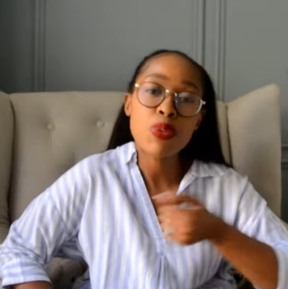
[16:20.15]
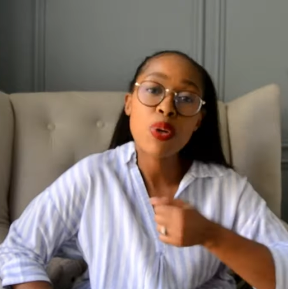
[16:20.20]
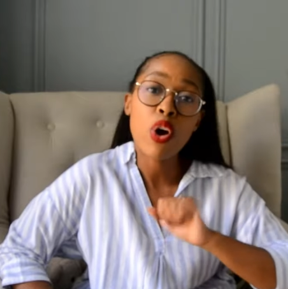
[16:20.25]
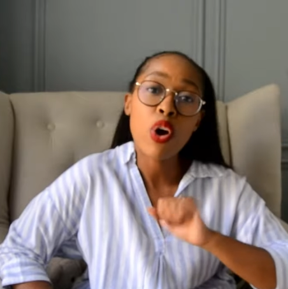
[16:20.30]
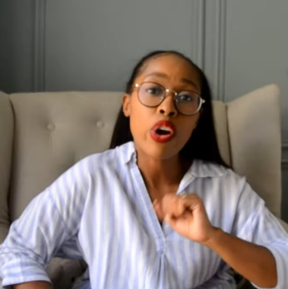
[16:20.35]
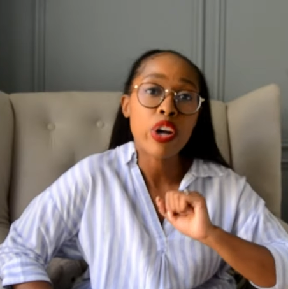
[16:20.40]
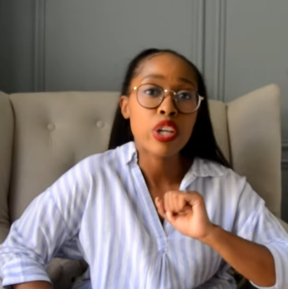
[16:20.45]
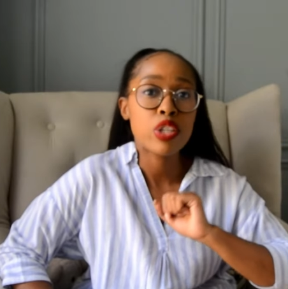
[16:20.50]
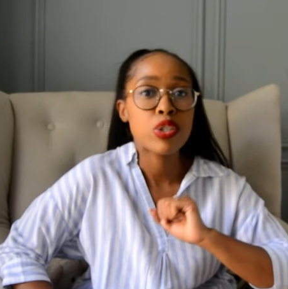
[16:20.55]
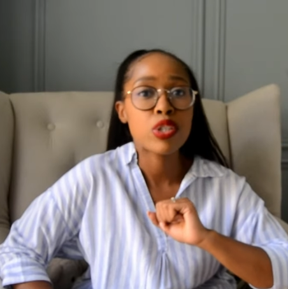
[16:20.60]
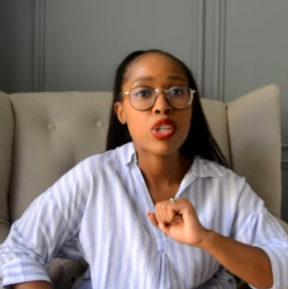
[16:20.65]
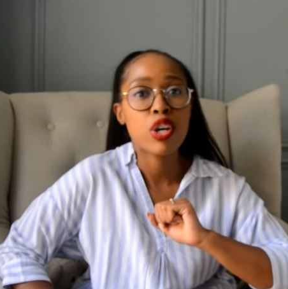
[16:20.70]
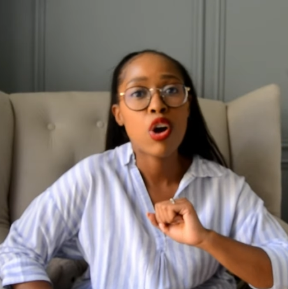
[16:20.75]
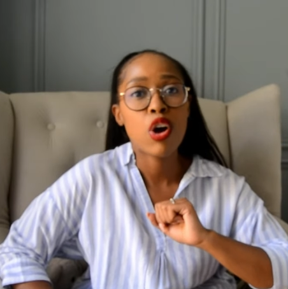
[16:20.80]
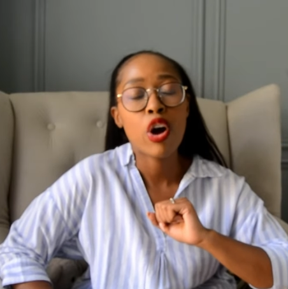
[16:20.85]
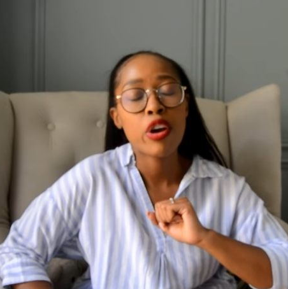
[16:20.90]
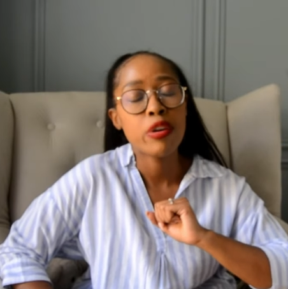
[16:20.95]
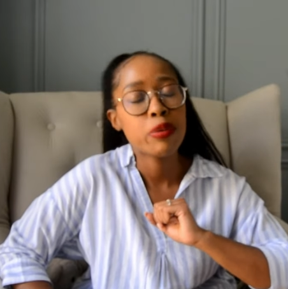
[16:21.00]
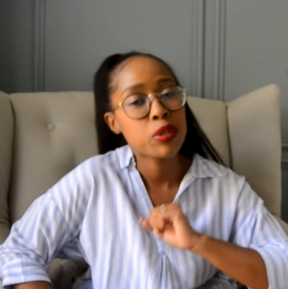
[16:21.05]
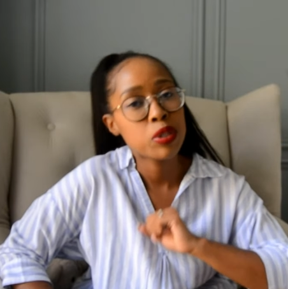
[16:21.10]
As soon as we
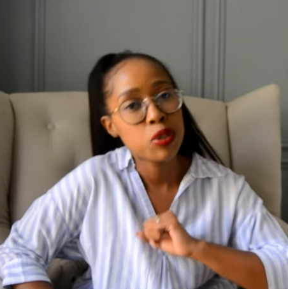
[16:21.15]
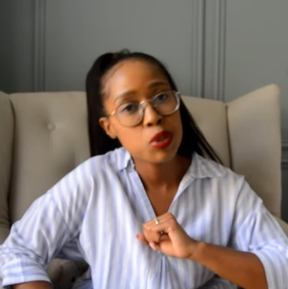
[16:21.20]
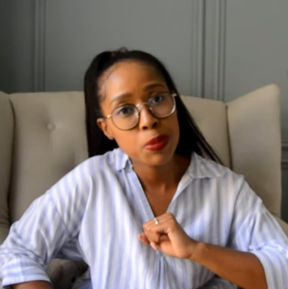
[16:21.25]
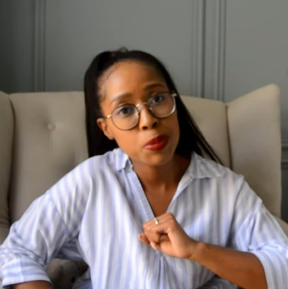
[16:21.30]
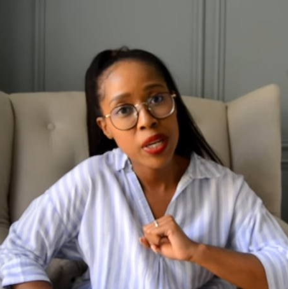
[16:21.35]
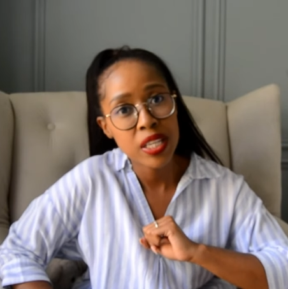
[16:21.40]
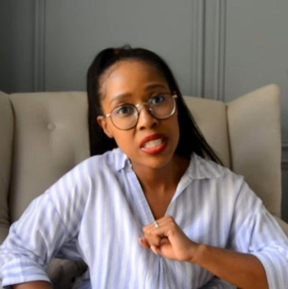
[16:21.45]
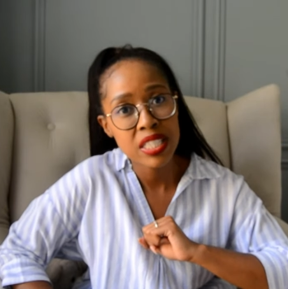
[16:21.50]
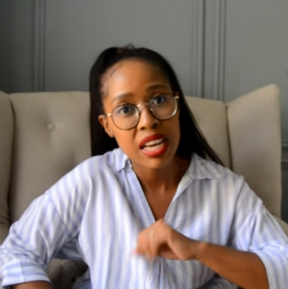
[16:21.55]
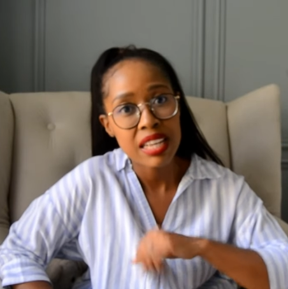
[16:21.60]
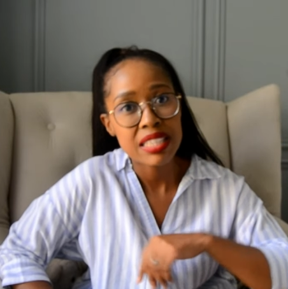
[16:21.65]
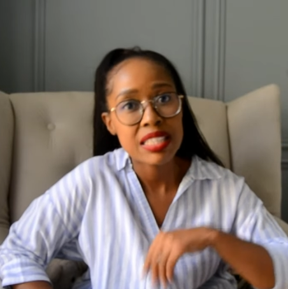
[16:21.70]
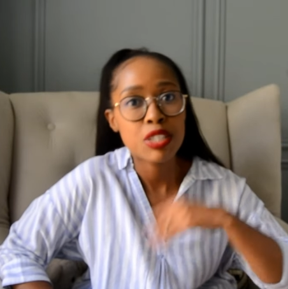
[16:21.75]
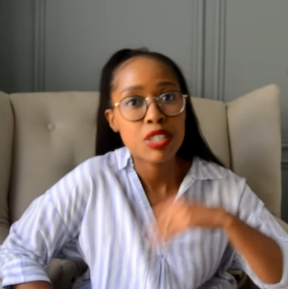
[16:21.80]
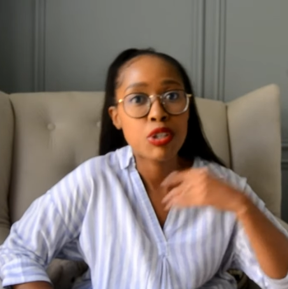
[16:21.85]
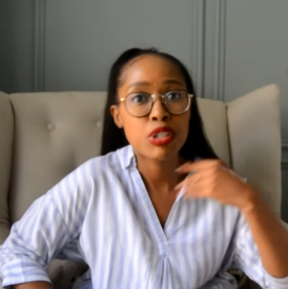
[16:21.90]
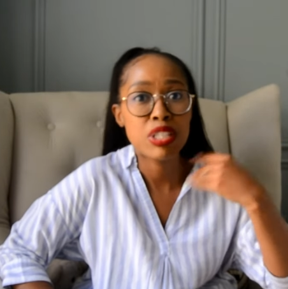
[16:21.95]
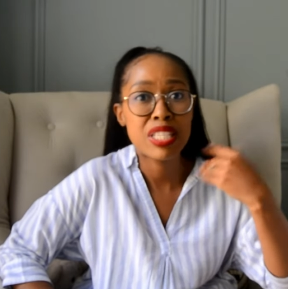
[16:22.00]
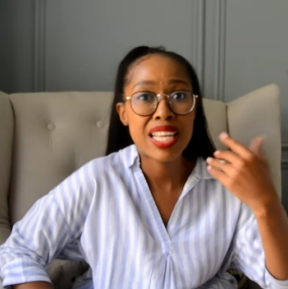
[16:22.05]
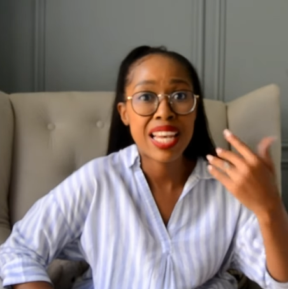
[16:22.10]
got into the car, he was
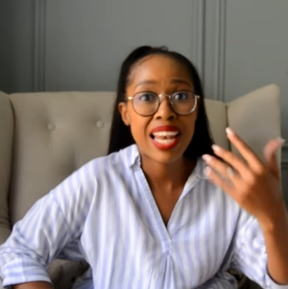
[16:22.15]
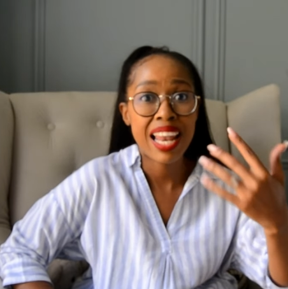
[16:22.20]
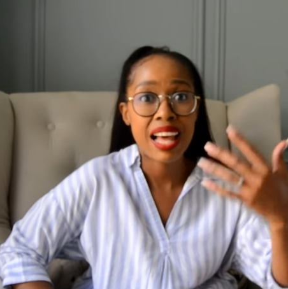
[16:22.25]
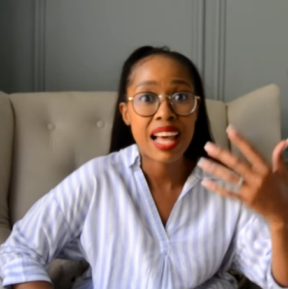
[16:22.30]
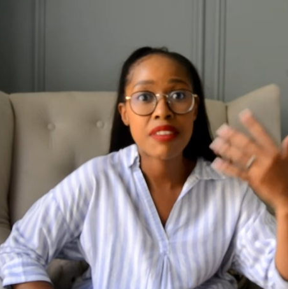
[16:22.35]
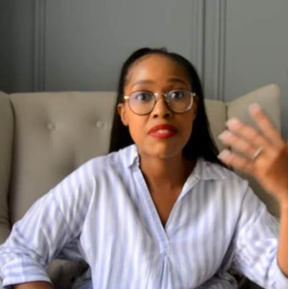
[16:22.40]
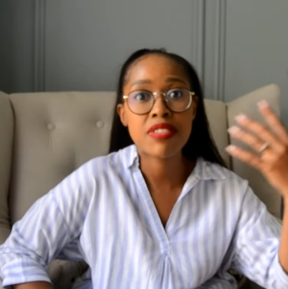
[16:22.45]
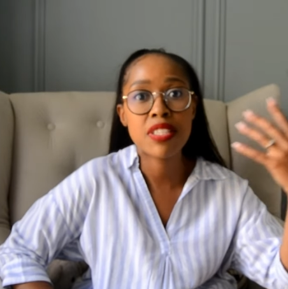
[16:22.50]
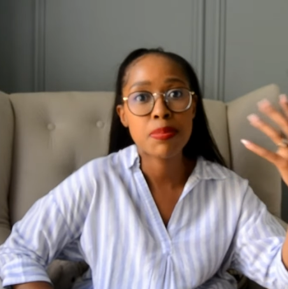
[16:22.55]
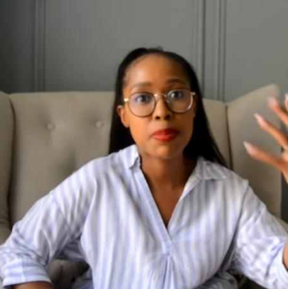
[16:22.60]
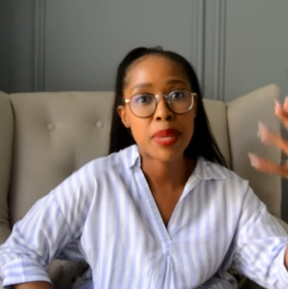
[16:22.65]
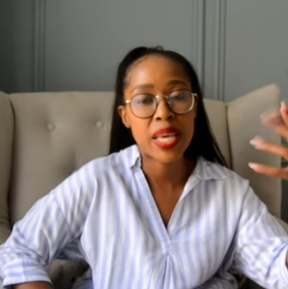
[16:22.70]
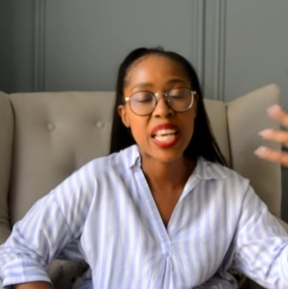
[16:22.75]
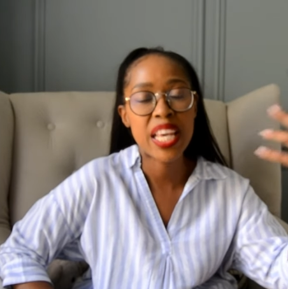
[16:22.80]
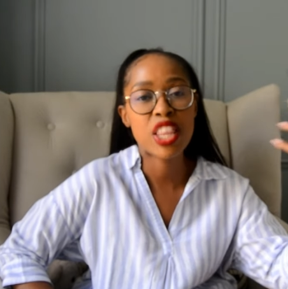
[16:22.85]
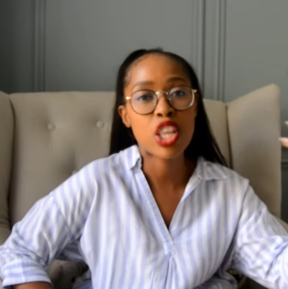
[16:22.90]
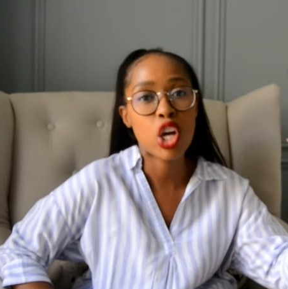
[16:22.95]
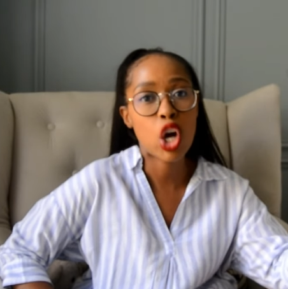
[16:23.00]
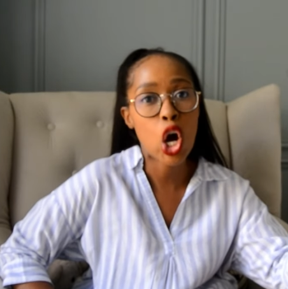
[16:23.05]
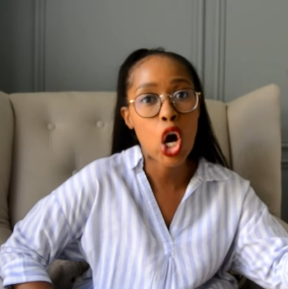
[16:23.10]
super excited because he
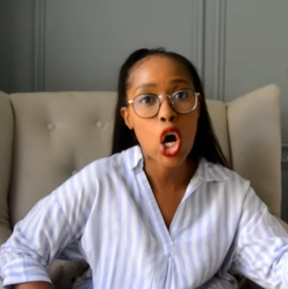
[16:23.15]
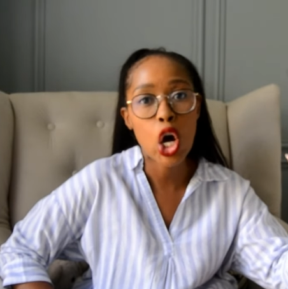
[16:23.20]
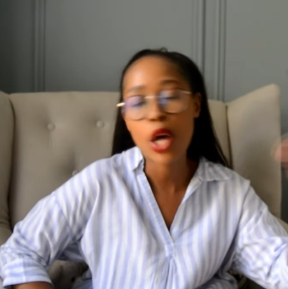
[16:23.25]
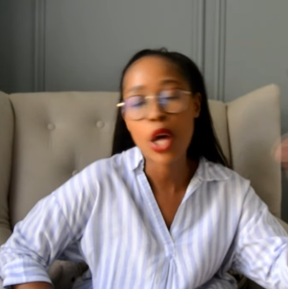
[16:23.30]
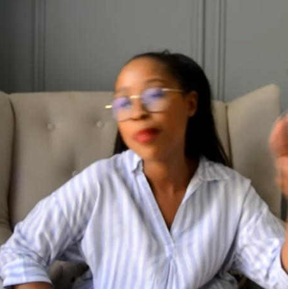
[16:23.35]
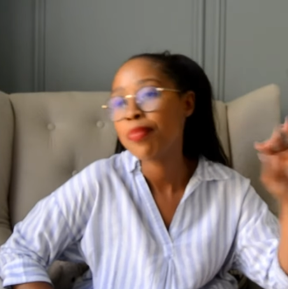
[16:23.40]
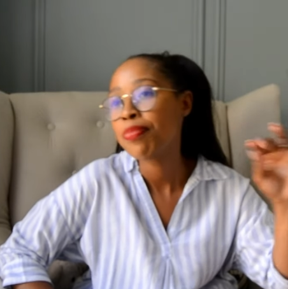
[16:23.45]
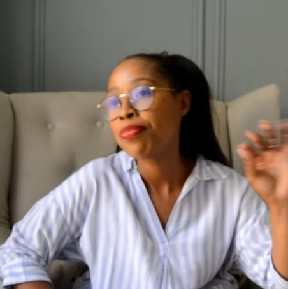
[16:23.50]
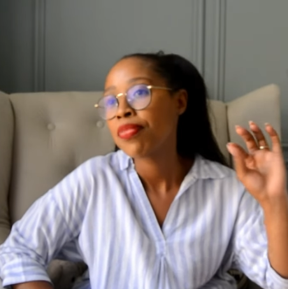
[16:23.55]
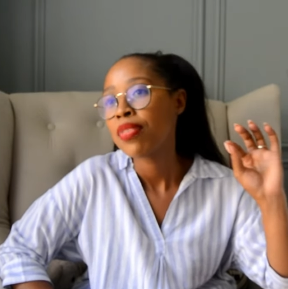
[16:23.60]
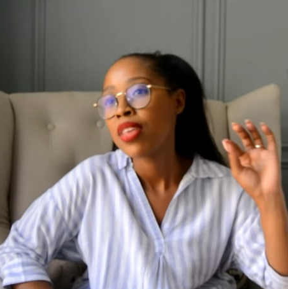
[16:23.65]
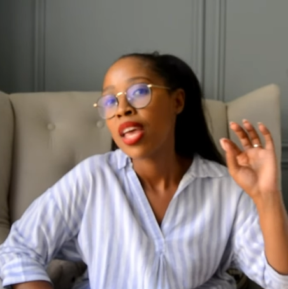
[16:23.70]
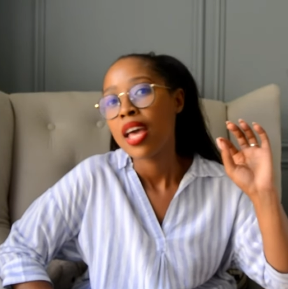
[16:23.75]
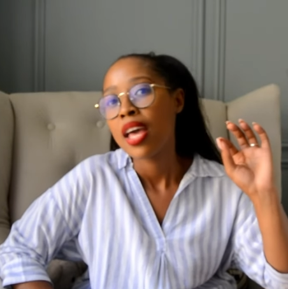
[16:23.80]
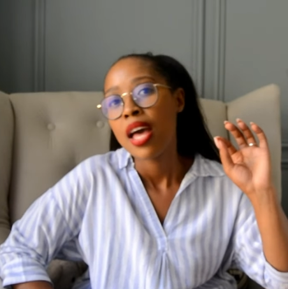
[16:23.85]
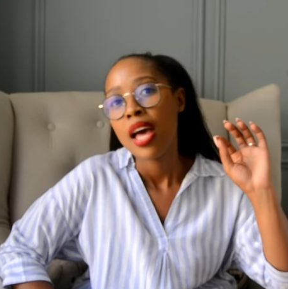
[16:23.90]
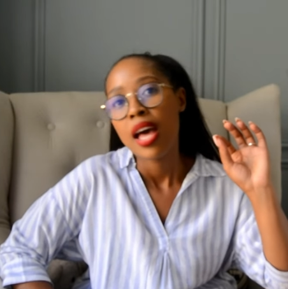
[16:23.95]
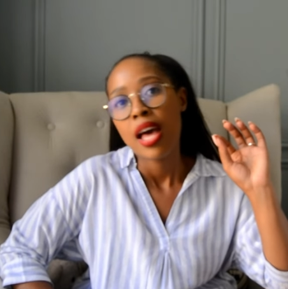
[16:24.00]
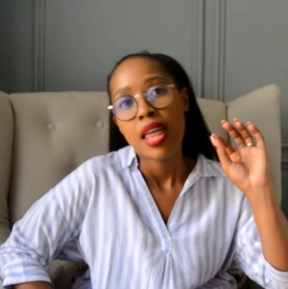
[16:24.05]
loves being in the car.